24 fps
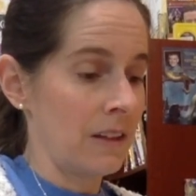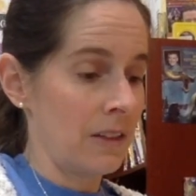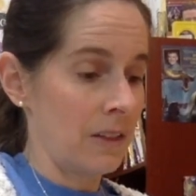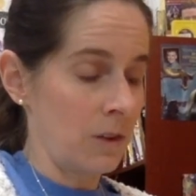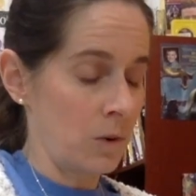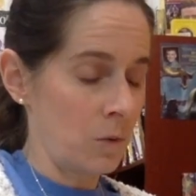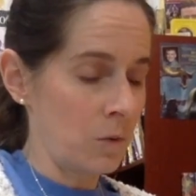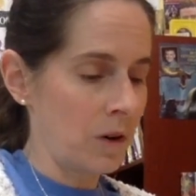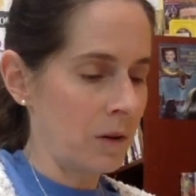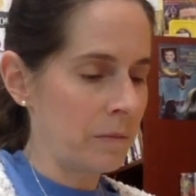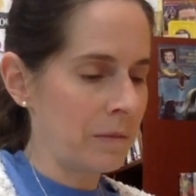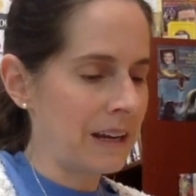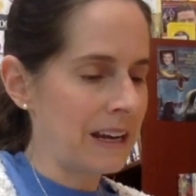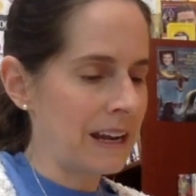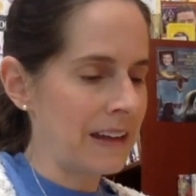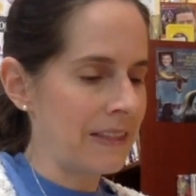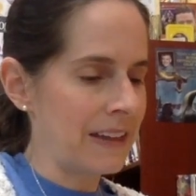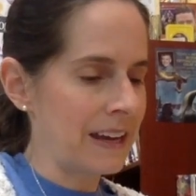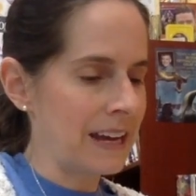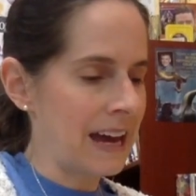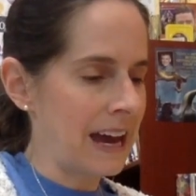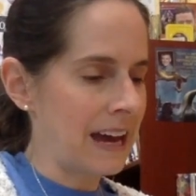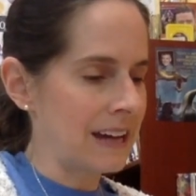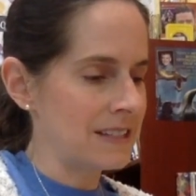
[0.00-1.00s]
The woman at
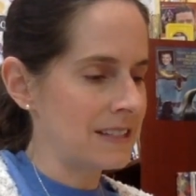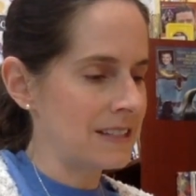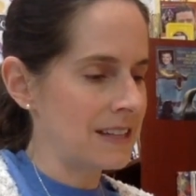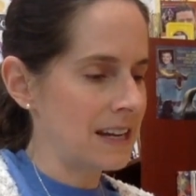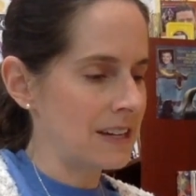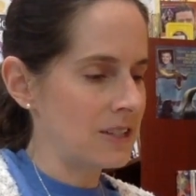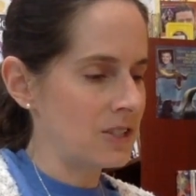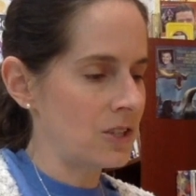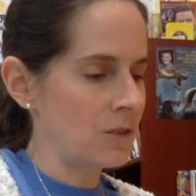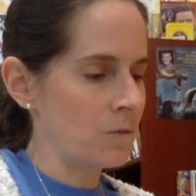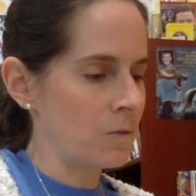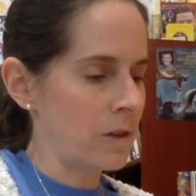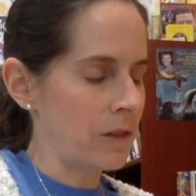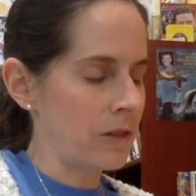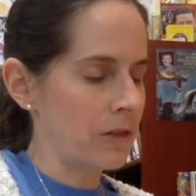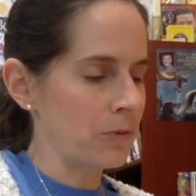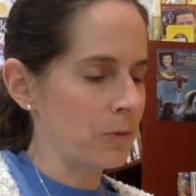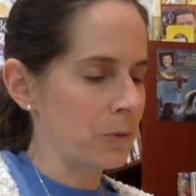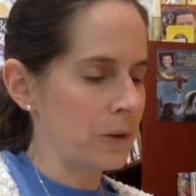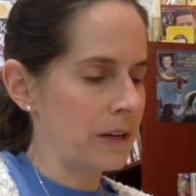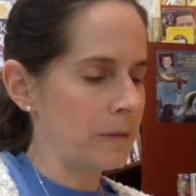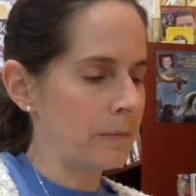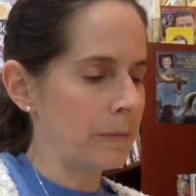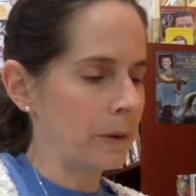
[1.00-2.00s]
the gas station with
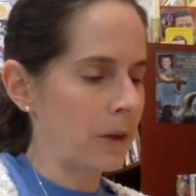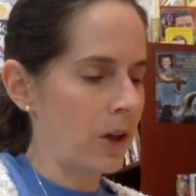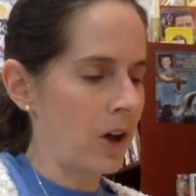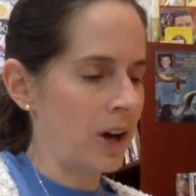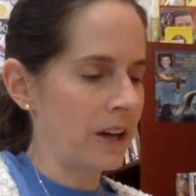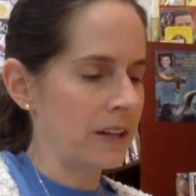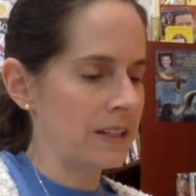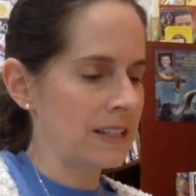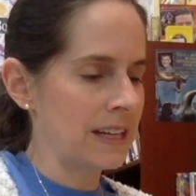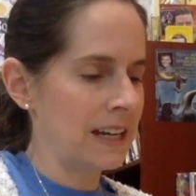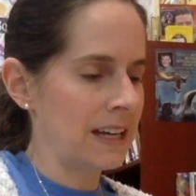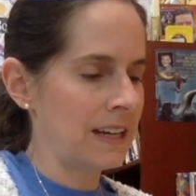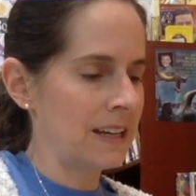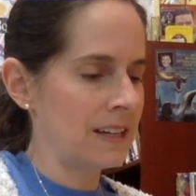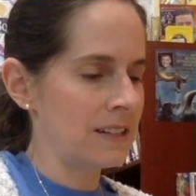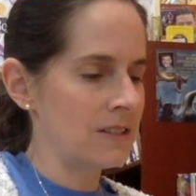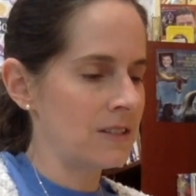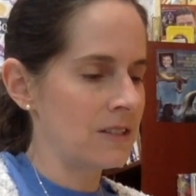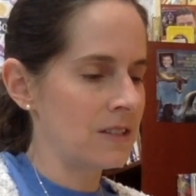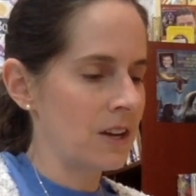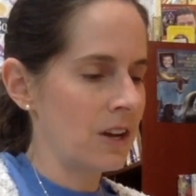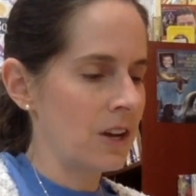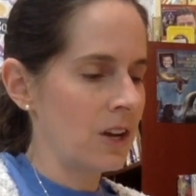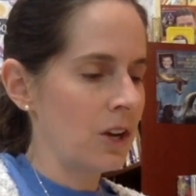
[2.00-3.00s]
3 blonde
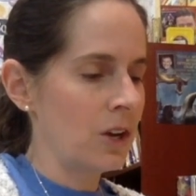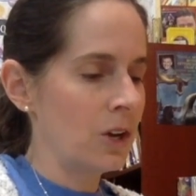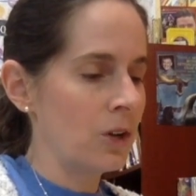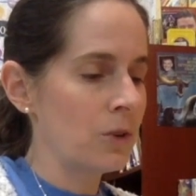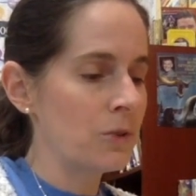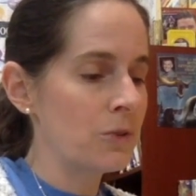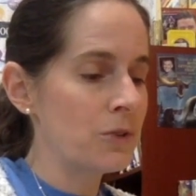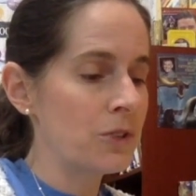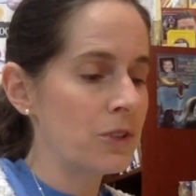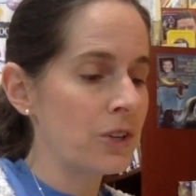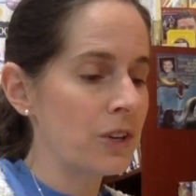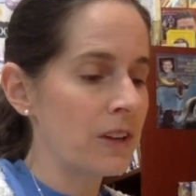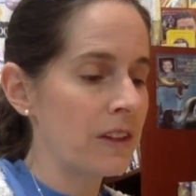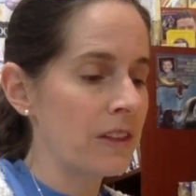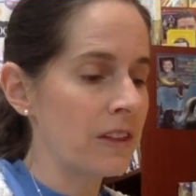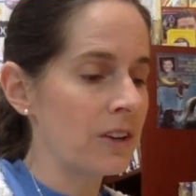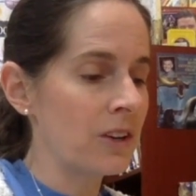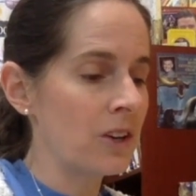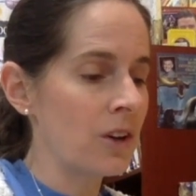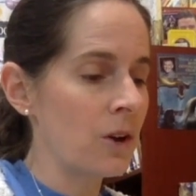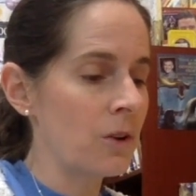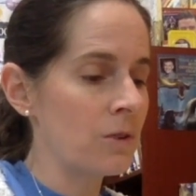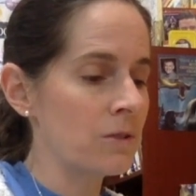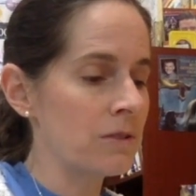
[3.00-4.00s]
kids who stood at the
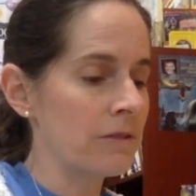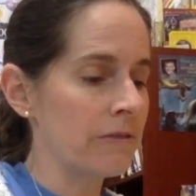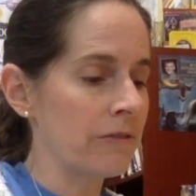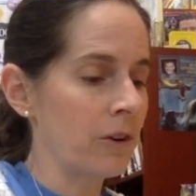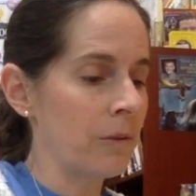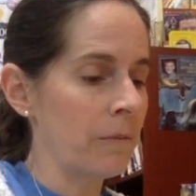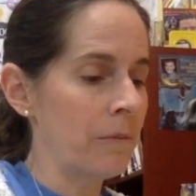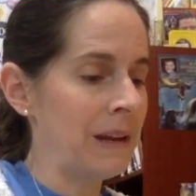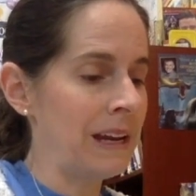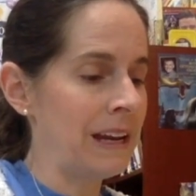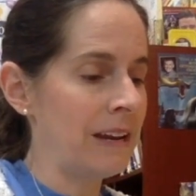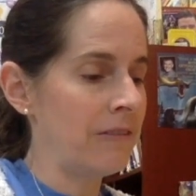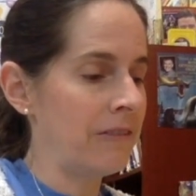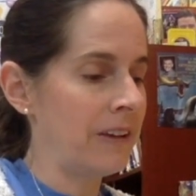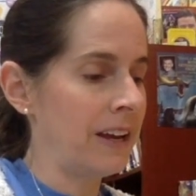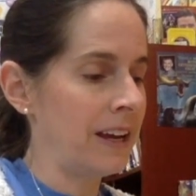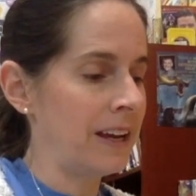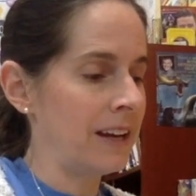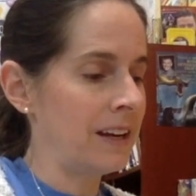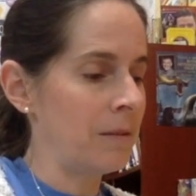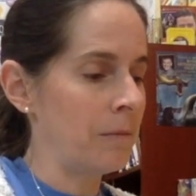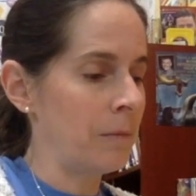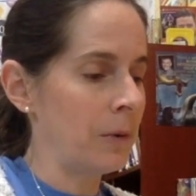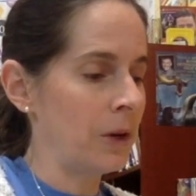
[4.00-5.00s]
nose of her
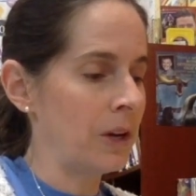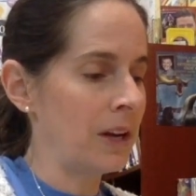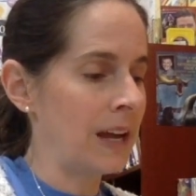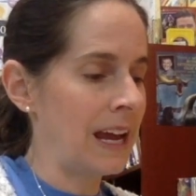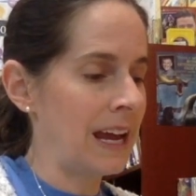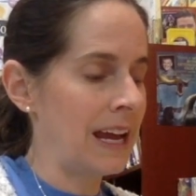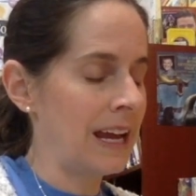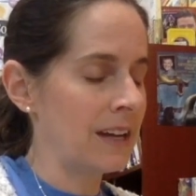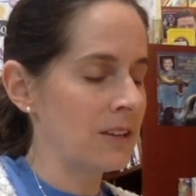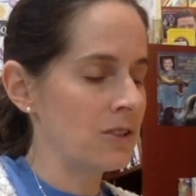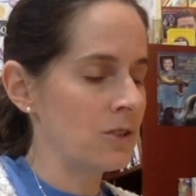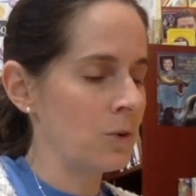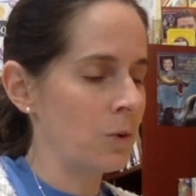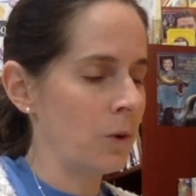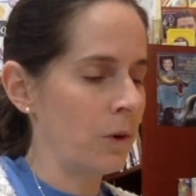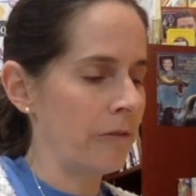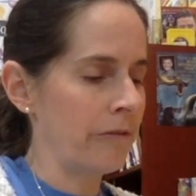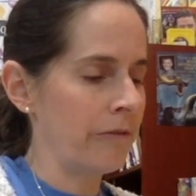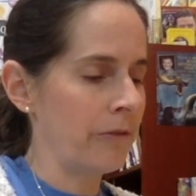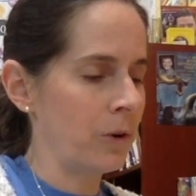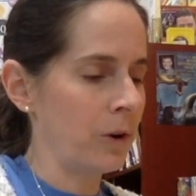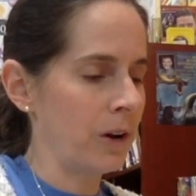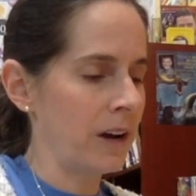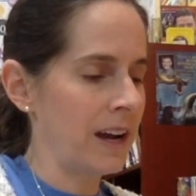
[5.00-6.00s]
minivan and put a hand to her
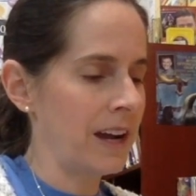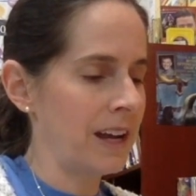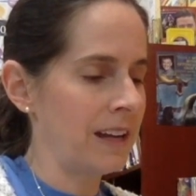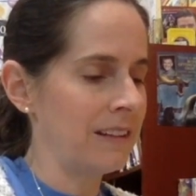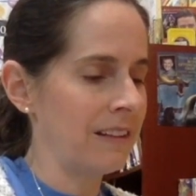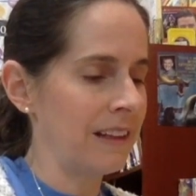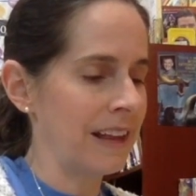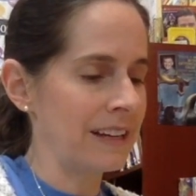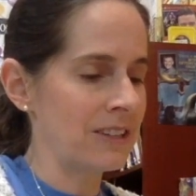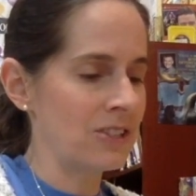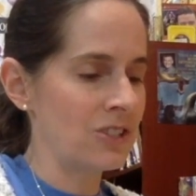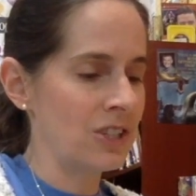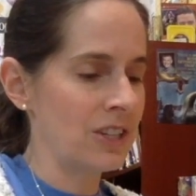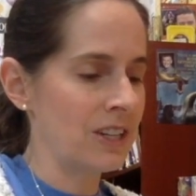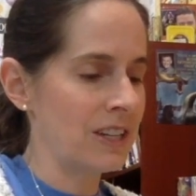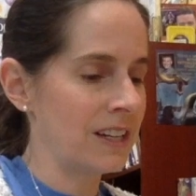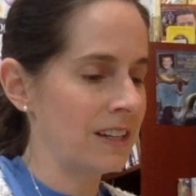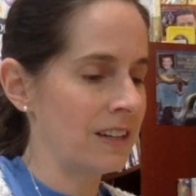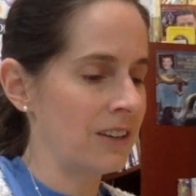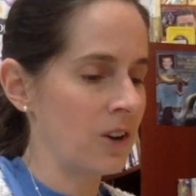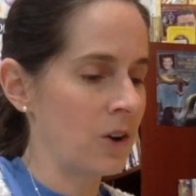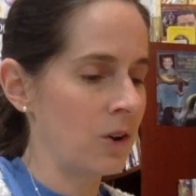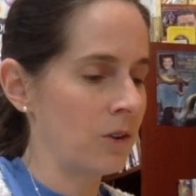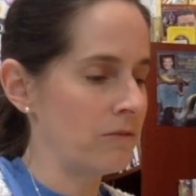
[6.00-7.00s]
forehead like she
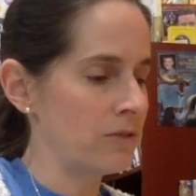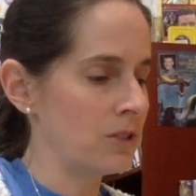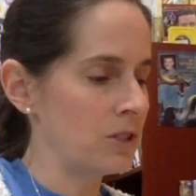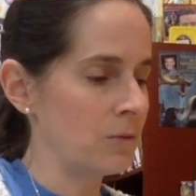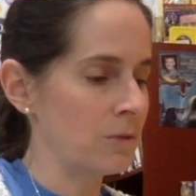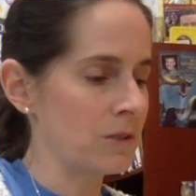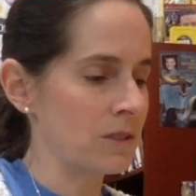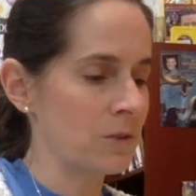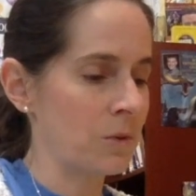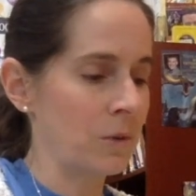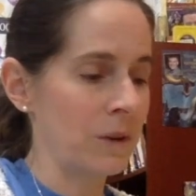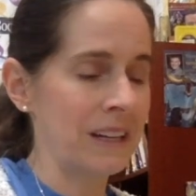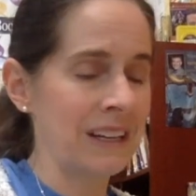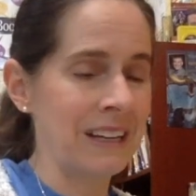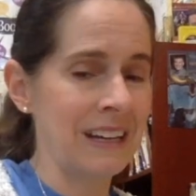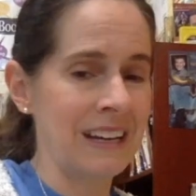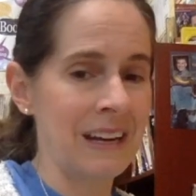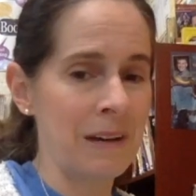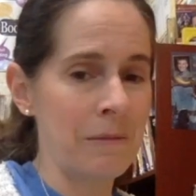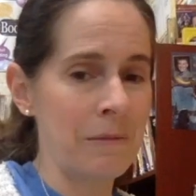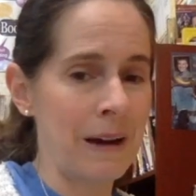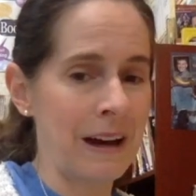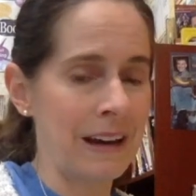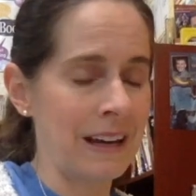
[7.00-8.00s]
didn't know if she was going to
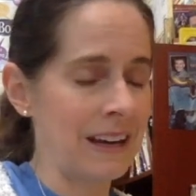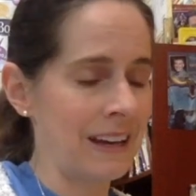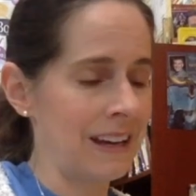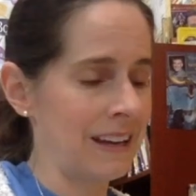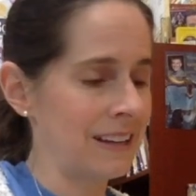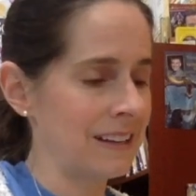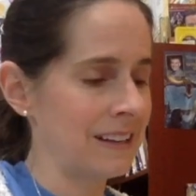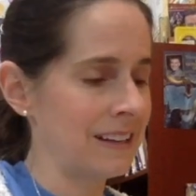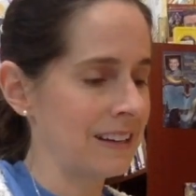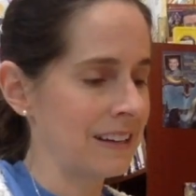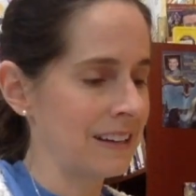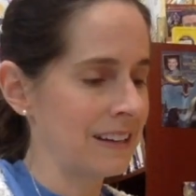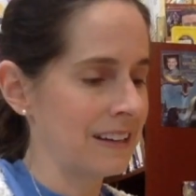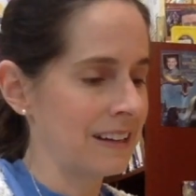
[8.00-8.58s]
get back in.